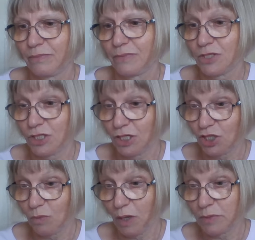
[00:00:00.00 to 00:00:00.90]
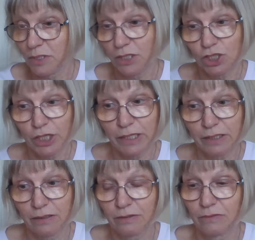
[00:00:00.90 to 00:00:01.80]
stitching what I'm
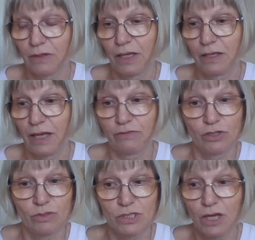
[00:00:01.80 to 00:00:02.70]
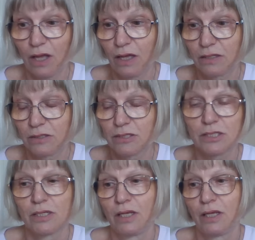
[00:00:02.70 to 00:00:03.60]
stitching, have new
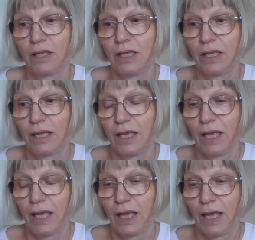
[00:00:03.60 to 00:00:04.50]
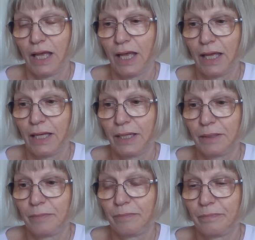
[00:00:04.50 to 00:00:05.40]
starts.
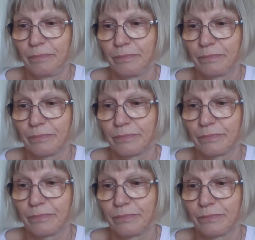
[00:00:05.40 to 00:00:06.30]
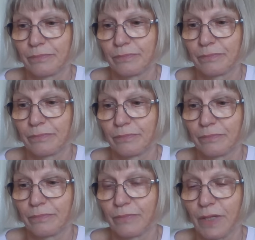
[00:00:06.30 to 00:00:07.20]

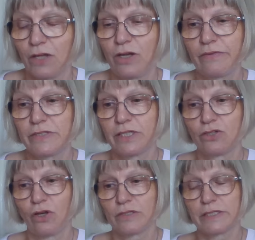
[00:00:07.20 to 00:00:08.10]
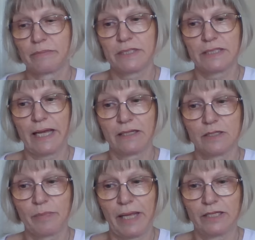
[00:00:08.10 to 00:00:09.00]
And I've still got some sales
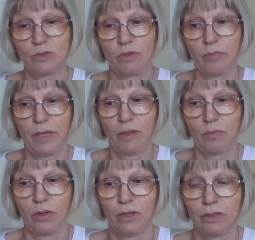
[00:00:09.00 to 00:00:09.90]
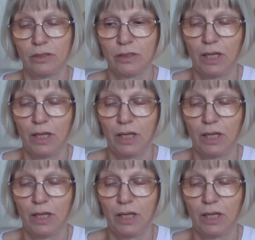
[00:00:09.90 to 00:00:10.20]
planned with people.